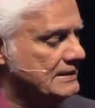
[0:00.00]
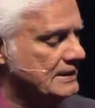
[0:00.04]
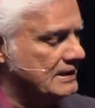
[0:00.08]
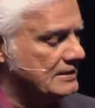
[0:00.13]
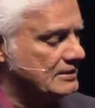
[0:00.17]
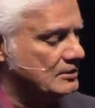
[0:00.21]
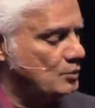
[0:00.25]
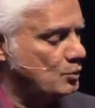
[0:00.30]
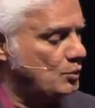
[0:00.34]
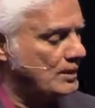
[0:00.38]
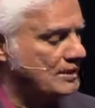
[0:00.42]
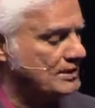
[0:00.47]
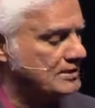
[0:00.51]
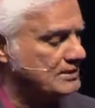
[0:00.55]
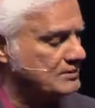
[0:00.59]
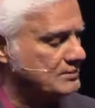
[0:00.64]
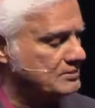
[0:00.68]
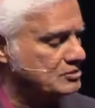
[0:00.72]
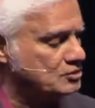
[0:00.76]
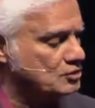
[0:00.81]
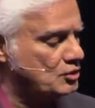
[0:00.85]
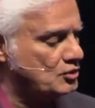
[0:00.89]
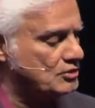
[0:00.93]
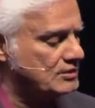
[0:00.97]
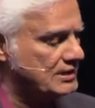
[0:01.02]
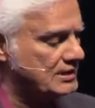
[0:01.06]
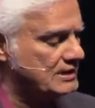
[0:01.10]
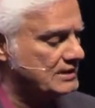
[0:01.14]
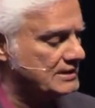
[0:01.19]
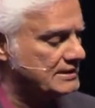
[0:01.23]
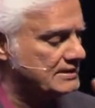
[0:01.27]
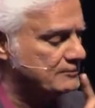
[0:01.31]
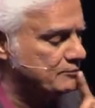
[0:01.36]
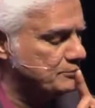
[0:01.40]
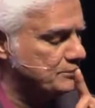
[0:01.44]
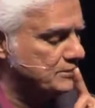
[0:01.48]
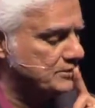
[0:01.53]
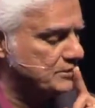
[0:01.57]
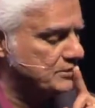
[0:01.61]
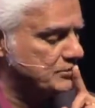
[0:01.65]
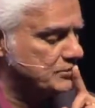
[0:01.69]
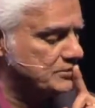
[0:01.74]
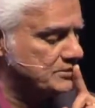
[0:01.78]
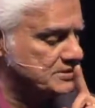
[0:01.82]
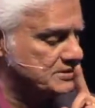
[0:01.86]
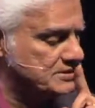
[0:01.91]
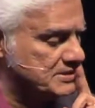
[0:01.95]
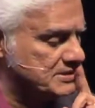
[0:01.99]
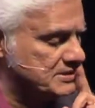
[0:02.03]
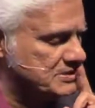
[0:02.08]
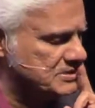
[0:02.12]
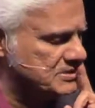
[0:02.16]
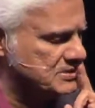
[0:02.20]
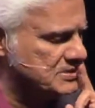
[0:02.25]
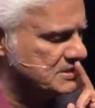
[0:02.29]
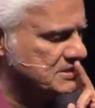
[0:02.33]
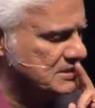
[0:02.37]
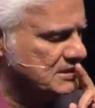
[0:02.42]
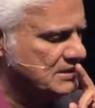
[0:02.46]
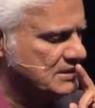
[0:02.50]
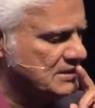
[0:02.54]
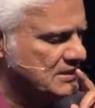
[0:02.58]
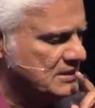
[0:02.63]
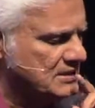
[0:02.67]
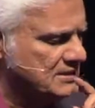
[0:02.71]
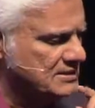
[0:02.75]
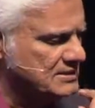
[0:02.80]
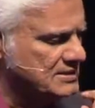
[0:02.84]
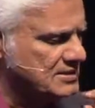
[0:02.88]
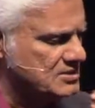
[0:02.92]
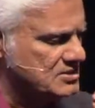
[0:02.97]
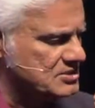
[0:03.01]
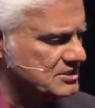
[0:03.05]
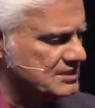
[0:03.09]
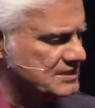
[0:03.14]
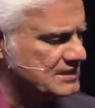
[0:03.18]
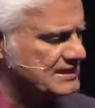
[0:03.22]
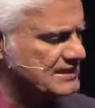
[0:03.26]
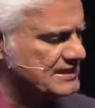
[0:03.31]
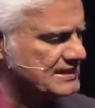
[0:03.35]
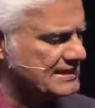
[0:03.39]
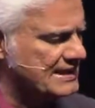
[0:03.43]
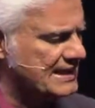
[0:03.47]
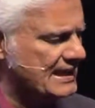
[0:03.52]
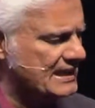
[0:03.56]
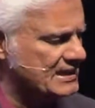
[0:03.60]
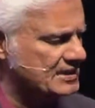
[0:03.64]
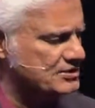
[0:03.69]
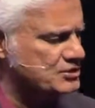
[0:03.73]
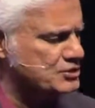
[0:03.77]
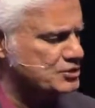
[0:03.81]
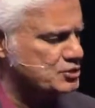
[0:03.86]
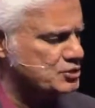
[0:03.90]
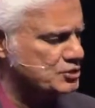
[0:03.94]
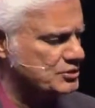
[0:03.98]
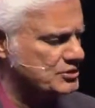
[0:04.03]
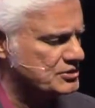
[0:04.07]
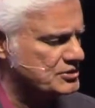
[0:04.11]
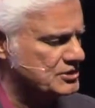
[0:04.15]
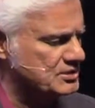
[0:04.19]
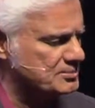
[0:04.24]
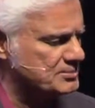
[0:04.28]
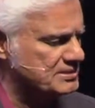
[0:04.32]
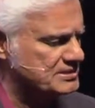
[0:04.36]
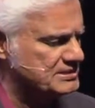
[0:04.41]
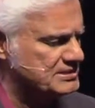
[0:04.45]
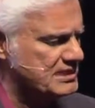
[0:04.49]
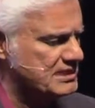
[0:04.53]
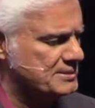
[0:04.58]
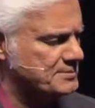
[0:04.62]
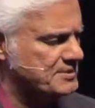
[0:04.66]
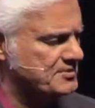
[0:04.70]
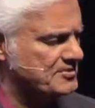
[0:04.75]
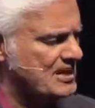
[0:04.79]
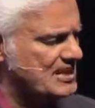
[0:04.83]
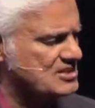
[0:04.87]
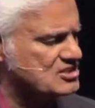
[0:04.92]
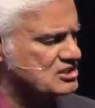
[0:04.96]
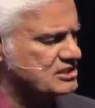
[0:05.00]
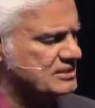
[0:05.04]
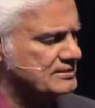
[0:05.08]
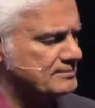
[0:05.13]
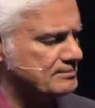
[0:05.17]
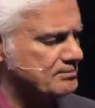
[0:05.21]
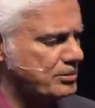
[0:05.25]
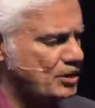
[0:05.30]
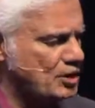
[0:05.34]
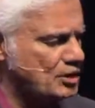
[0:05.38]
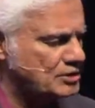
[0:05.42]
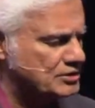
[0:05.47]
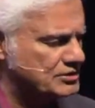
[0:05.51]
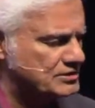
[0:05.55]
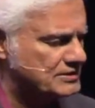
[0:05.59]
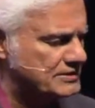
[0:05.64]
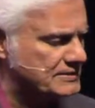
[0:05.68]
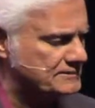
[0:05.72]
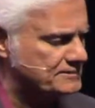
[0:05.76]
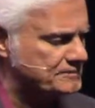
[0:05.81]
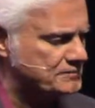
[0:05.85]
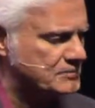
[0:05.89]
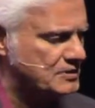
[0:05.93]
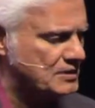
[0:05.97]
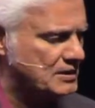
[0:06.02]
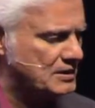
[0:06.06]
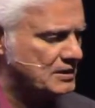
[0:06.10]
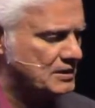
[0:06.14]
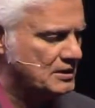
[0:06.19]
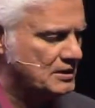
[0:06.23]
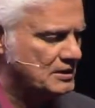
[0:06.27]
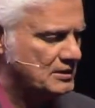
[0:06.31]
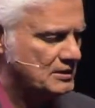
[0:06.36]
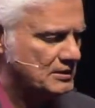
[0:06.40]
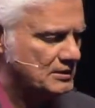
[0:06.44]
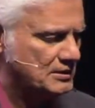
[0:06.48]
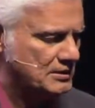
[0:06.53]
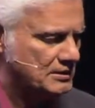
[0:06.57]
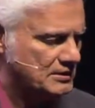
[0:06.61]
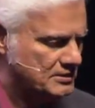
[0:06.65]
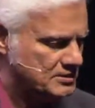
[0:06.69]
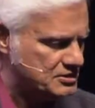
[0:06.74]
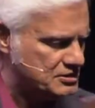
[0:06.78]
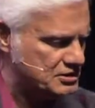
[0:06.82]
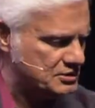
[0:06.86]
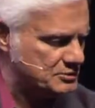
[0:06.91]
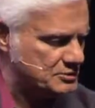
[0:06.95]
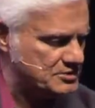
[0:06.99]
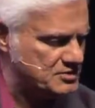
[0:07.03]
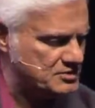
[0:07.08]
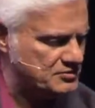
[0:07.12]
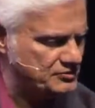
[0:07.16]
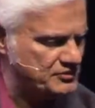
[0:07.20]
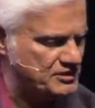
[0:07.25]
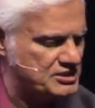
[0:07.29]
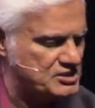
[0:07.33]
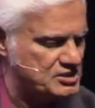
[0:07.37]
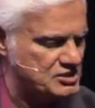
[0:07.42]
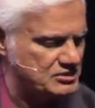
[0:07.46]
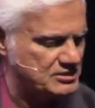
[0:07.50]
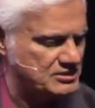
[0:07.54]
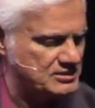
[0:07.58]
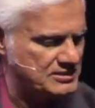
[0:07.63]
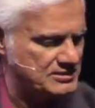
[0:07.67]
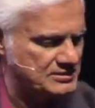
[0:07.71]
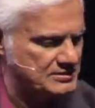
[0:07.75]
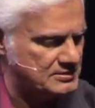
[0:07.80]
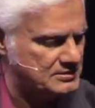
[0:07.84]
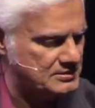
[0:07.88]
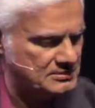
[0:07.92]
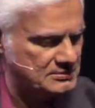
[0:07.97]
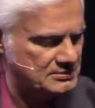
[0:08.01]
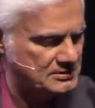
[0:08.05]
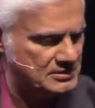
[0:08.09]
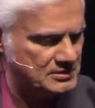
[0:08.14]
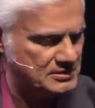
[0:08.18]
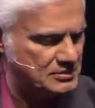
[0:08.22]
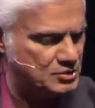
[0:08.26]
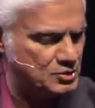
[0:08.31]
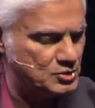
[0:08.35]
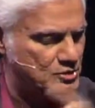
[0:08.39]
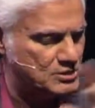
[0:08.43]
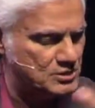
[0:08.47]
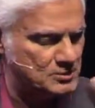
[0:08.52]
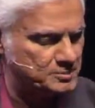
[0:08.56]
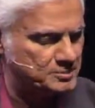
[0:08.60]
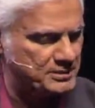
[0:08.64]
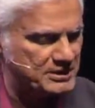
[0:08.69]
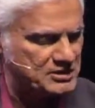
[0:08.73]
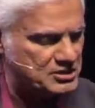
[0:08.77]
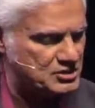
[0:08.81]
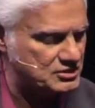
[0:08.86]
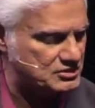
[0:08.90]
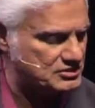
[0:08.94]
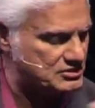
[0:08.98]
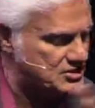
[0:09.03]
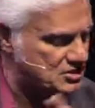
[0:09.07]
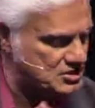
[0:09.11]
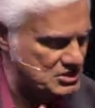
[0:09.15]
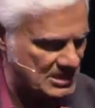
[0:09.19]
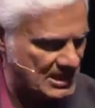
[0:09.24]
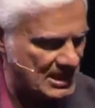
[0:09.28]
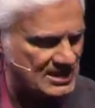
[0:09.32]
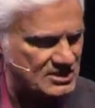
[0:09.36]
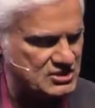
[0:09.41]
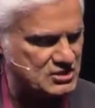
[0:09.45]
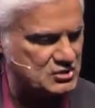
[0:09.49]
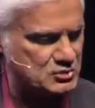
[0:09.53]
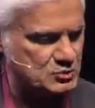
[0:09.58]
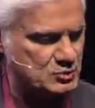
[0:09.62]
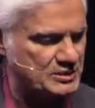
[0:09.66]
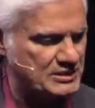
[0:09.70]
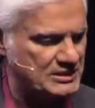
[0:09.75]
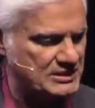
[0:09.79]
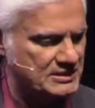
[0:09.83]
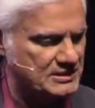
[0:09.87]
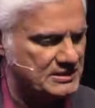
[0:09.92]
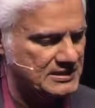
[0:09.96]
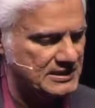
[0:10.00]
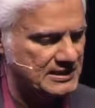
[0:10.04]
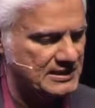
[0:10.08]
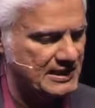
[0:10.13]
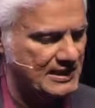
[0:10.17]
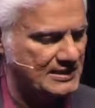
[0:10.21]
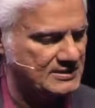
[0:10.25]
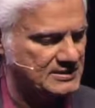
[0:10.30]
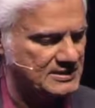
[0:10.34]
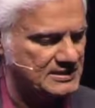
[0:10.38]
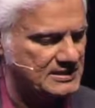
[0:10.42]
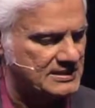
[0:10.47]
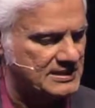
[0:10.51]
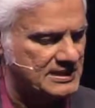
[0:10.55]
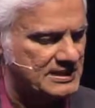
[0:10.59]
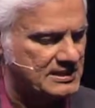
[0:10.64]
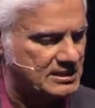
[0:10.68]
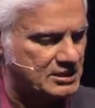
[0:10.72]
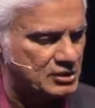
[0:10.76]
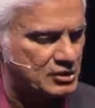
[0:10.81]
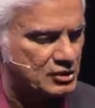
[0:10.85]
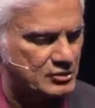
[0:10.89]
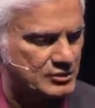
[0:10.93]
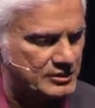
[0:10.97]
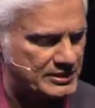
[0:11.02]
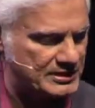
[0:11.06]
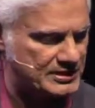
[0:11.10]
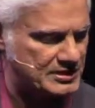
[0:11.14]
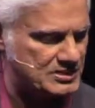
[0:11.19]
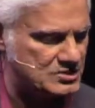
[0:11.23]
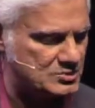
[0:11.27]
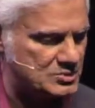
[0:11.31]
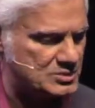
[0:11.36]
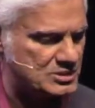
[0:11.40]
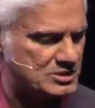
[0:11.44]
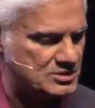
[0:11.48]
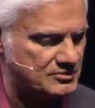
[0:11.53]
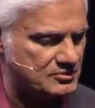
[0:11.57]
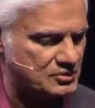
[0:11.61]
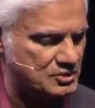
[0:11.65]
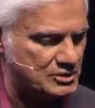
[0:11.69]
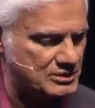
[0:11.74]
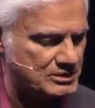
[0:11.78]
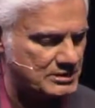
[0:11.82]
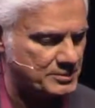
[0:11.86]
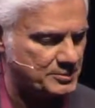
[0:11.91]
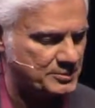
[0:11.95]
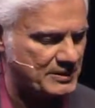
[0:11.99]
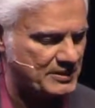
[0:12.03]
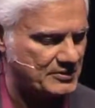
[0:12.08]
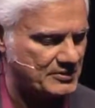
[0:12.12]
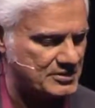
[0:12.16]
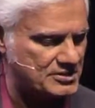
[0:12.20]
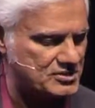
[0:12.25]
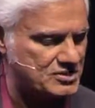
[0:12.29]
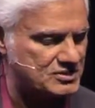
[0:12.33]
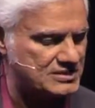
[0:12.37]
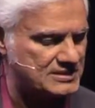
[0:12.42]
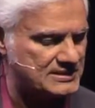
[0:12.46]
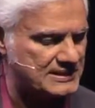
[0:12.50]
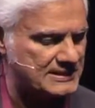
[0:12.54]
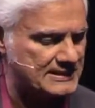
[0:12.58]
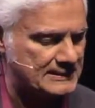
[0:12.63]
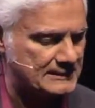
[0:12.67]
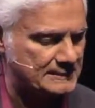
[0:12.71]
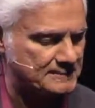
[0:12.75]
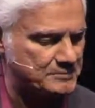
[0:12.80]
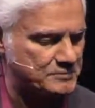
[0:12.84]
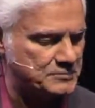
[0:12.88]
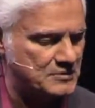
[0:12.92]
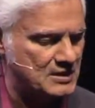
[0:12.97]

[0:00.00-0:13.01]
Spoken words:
And the one thought I leave with you is this. There's a young gal in Georgia by the name of Ashlyn Blocker. She was featured in a Google picture this last week, and I think Katie Couric is interviewing the parents again.